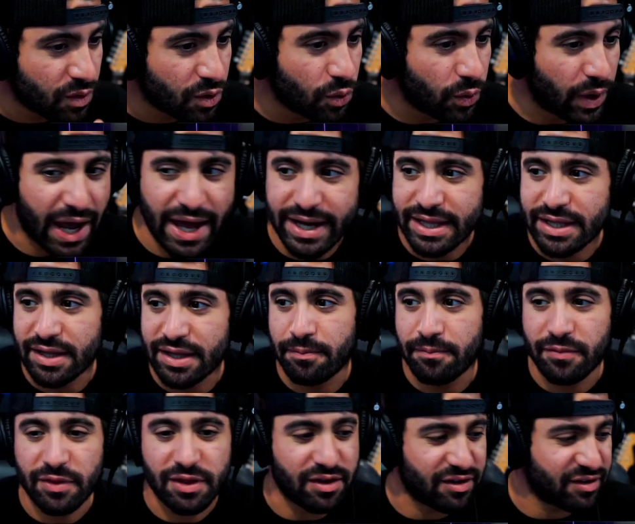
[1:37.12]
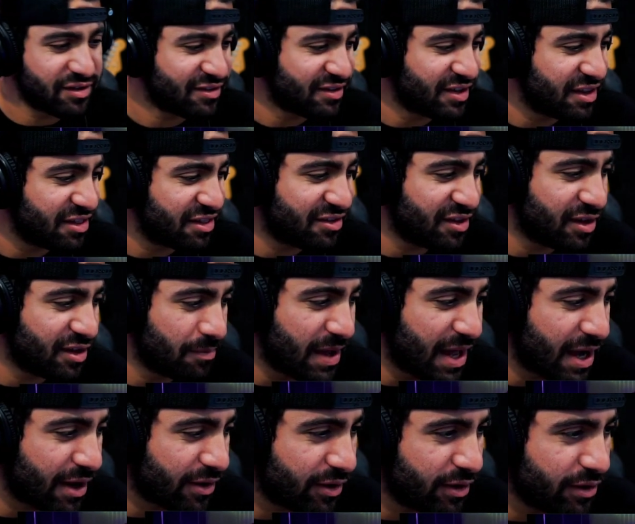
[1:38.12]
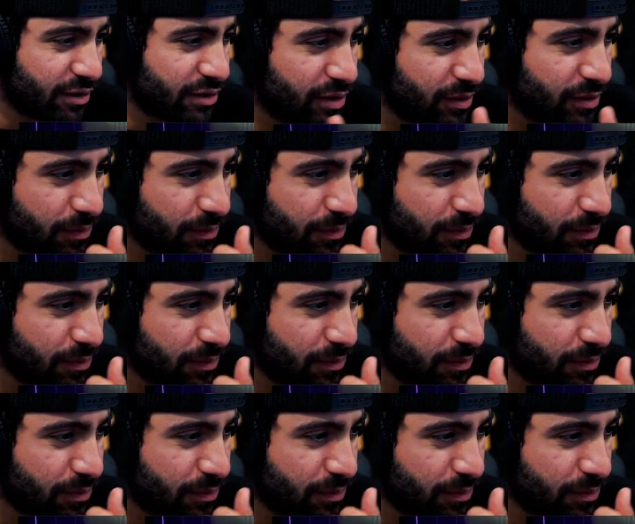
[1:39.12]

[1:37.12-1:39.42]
We're adding the synths in the background.